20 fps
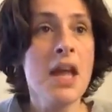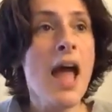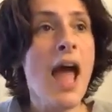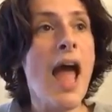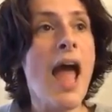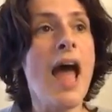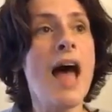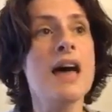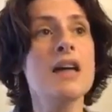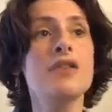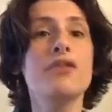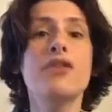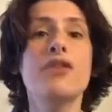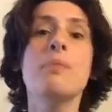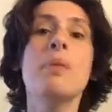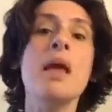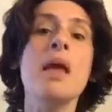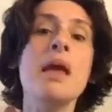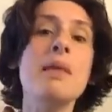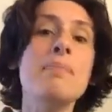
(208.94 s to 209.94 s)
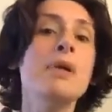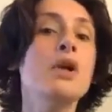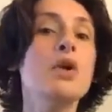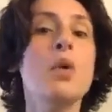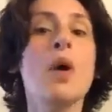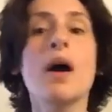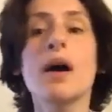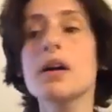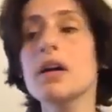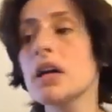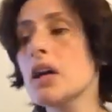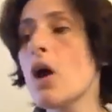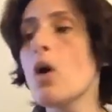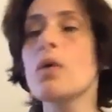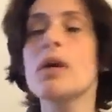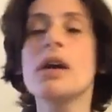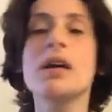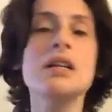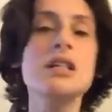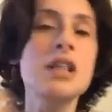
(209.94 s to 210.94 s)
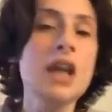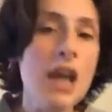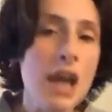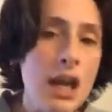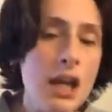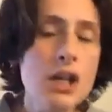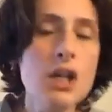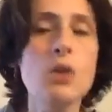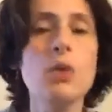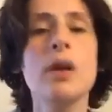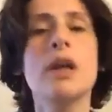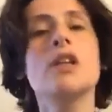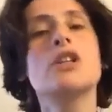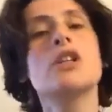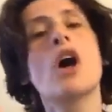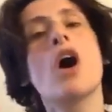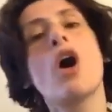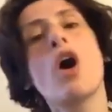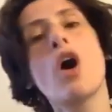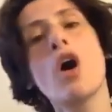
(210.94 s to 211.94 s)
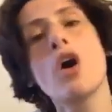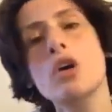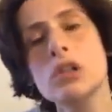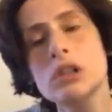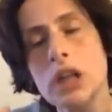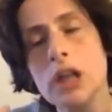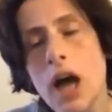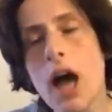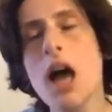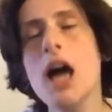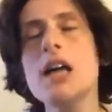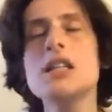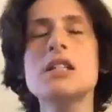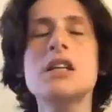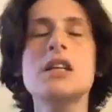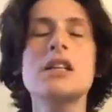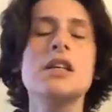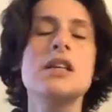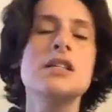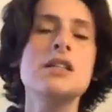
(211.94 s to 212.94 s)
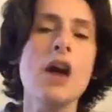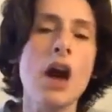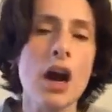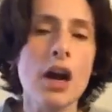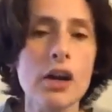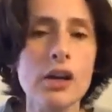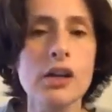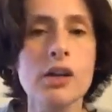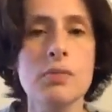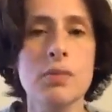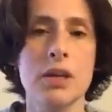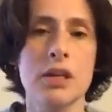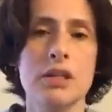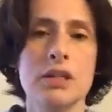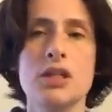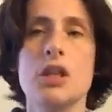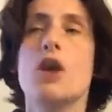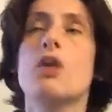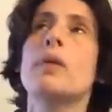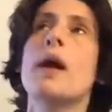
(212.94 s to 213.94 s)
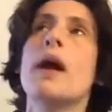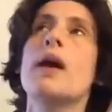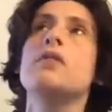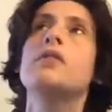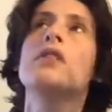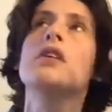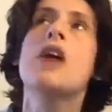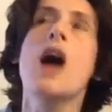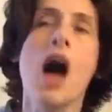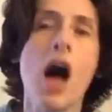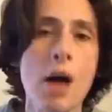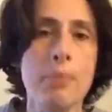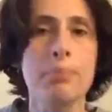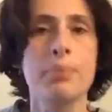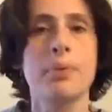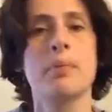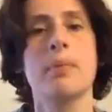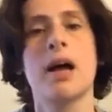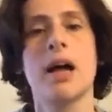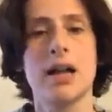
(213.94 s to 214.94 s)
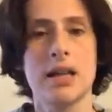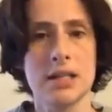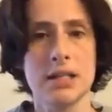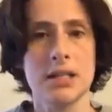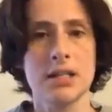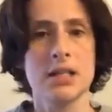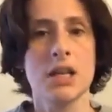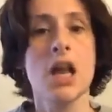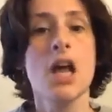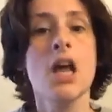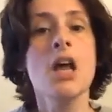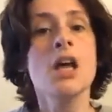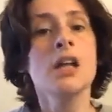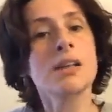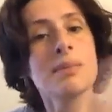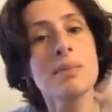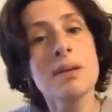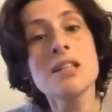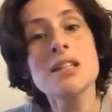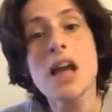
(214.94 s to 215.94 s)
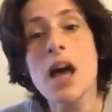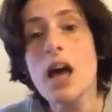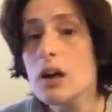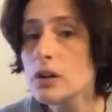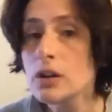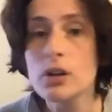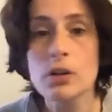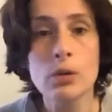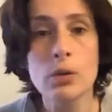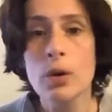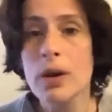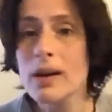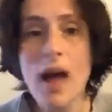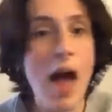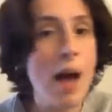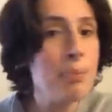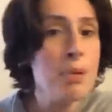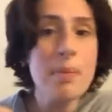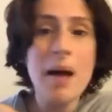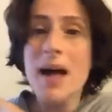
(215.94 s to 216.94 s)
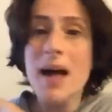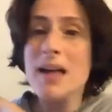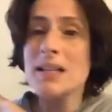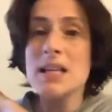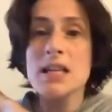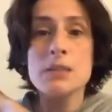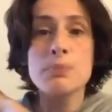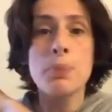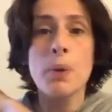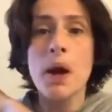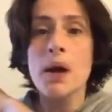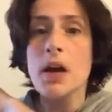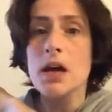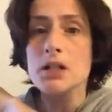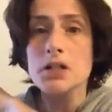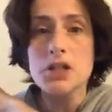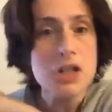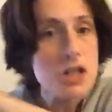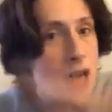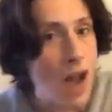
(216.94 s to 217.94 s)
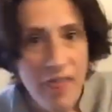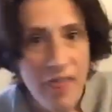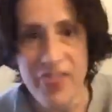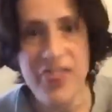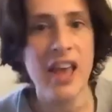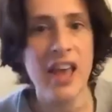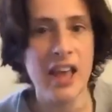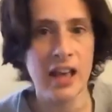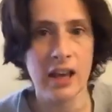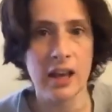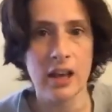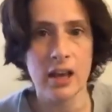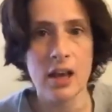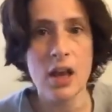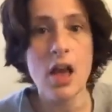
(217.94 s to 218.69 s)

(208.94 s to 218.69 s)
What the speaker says: And for people who are, continuing to hold on to these arguments around compromise, let me tell you, compromise has brought us nothing.